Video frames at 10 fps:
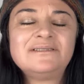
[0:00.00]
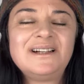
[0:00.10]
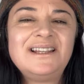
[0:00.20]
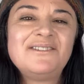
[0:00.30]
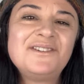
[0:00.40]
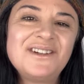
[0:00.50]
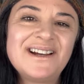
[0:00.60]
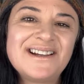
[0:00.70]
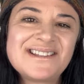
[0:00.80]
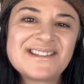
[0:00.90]
I love you
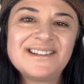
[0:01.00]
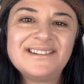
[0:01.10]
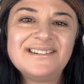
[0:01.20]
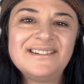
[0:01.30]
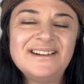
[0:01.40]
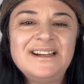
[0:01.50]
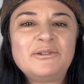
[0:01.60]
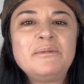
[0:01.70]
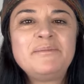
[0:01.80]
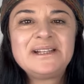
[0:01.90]
guys.
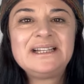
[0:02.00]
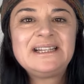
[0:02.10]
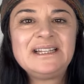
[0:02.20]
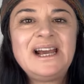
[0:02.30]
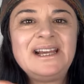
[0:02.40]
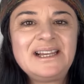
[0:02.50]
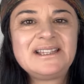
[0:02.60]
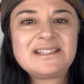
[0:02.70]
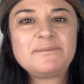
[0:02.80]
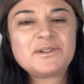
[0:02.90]
Remember to click like
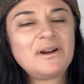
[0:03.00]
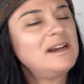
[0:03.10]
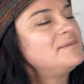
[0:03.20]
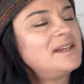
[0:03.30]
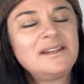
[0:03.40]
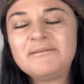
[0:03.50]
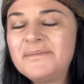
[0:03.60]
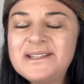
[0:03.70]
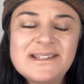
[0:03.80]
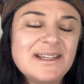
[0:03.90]
and subscribe so you don't
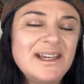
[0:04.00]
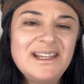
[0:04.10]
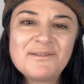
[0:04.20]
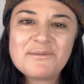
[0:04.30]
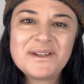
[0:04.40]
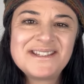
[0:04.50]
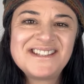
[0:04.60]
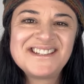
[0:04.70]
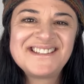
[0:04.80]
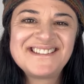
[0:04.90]
miss any of the
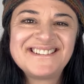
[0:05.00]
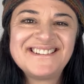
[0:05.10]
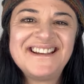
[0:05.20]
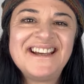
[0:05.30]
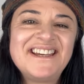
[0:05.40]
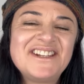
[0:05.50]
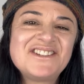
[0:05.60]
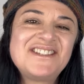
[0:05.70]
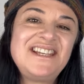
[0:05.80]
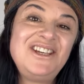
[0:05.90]
messages. And I'll
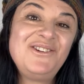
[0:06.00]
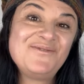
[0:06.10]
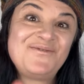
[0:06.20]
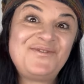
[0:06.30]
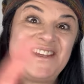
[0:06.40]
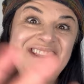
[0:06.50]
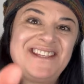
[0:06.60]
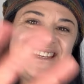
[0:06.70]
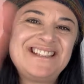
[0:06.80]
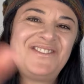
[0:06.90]
see you in the
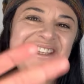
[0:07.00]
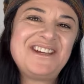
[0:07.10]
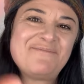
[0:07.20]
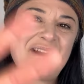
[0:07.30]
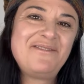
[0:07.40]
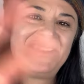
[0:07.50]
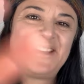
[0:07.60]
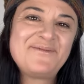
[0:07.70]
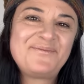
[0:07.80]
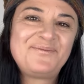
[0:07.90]
next video. Bye for
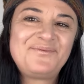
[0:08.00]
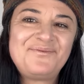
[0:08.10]
now.